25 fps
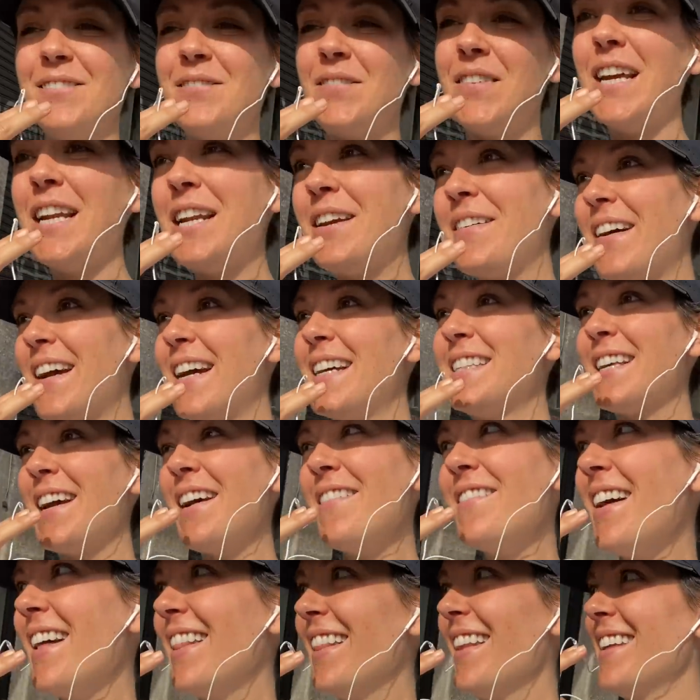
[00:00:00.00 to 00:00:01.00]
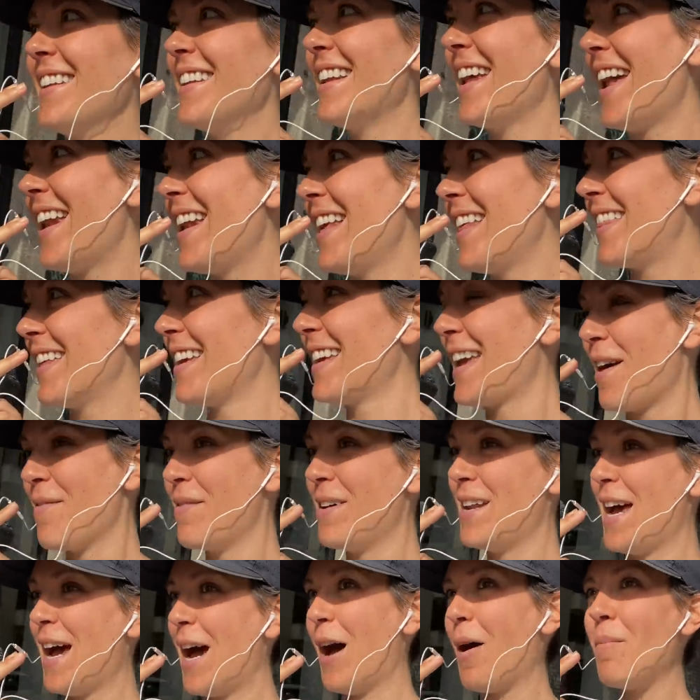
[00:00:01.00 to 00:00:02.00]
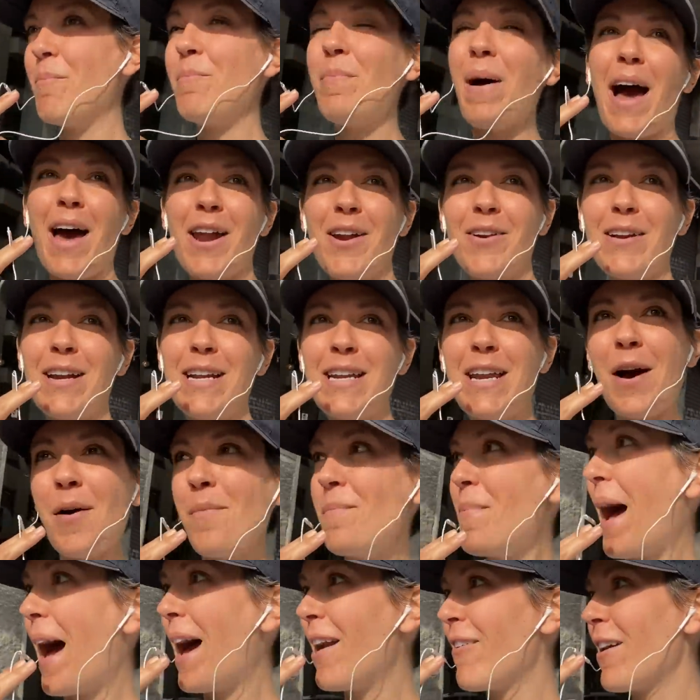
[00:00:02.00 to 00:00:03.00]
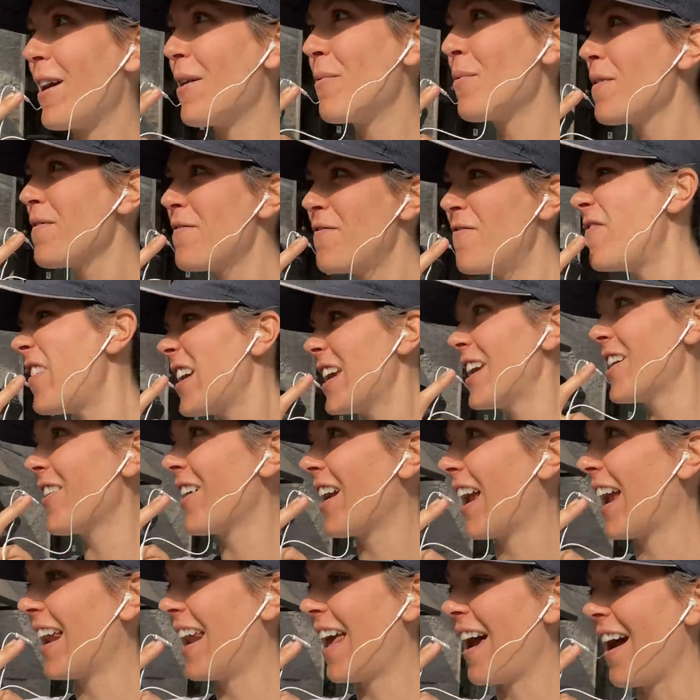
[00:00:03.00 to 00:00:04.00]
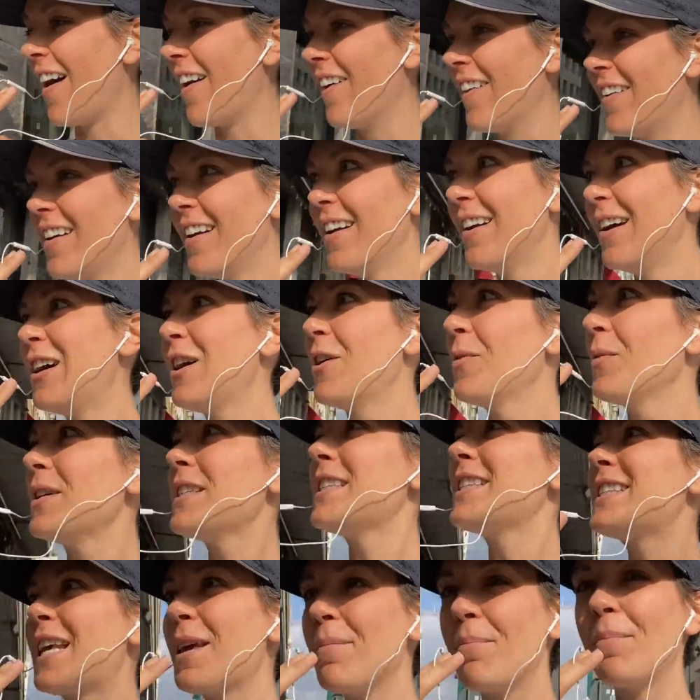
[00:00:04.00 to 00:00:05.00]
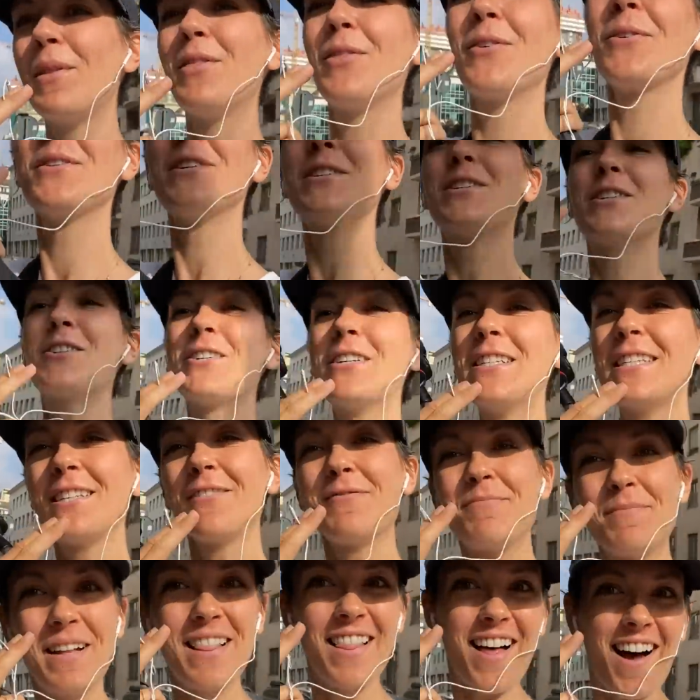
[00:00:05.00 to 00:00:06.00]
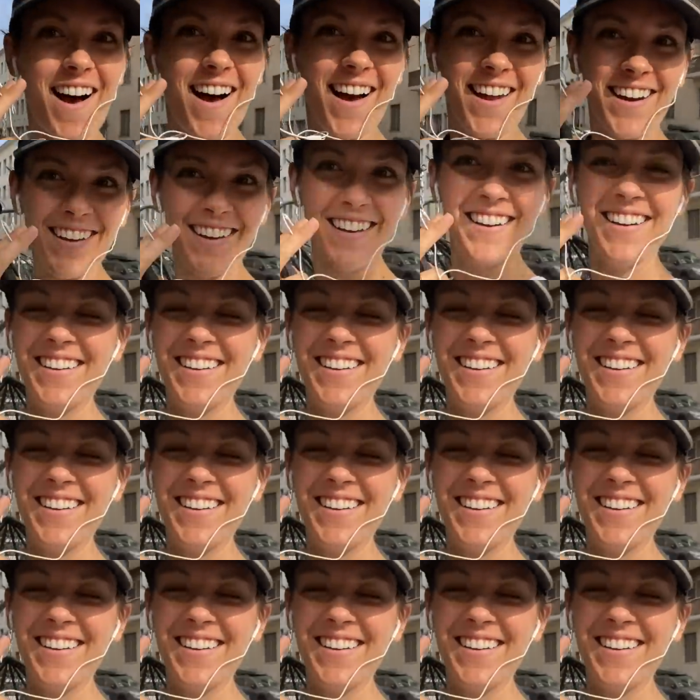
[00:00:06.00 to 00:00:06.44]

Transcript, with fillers: Anyways, I'm not letting anything get me down. Battery, no battery, we're figuring it out. We're skipping through the streets of Milan.